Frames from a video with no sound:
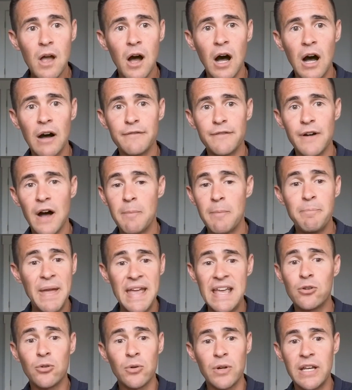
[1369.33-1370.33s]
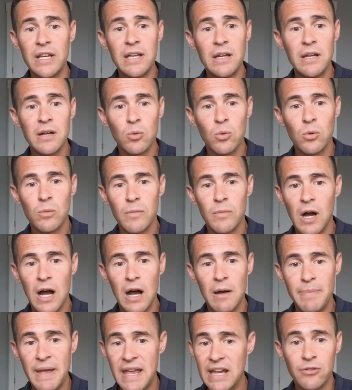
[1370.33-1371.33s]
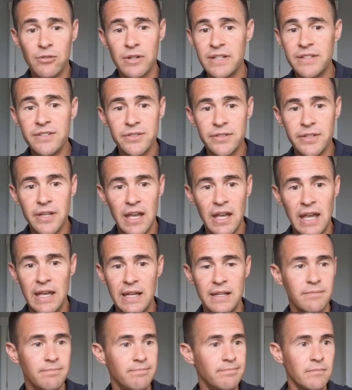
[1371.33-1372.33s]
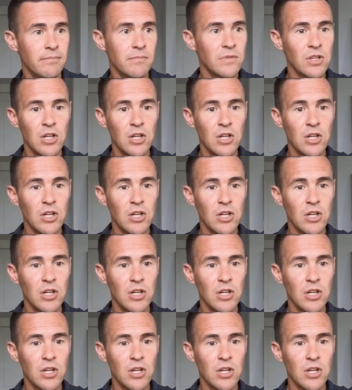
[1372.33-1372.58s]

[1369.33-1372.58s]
of bakeries in,